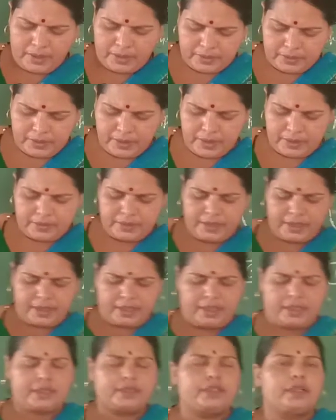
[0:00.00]
that they
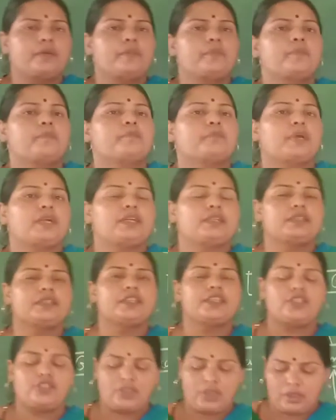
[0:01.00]
are the
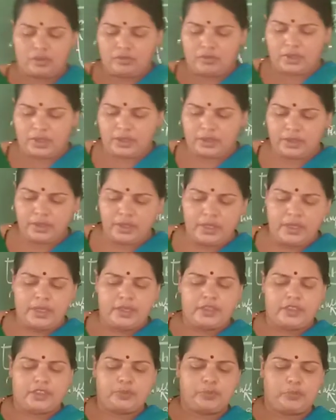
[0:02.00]
multicellular
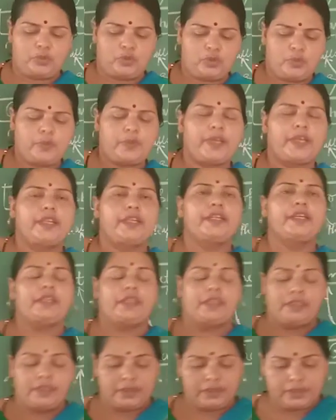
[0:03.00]

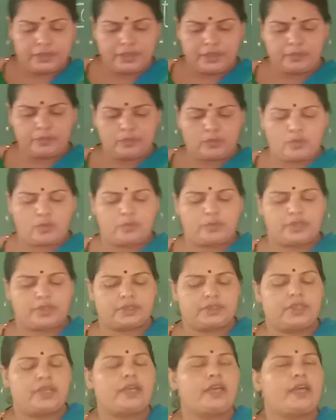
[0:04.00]
sporophyte, live
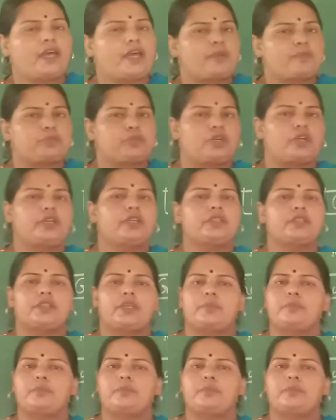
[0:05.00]
over the haploid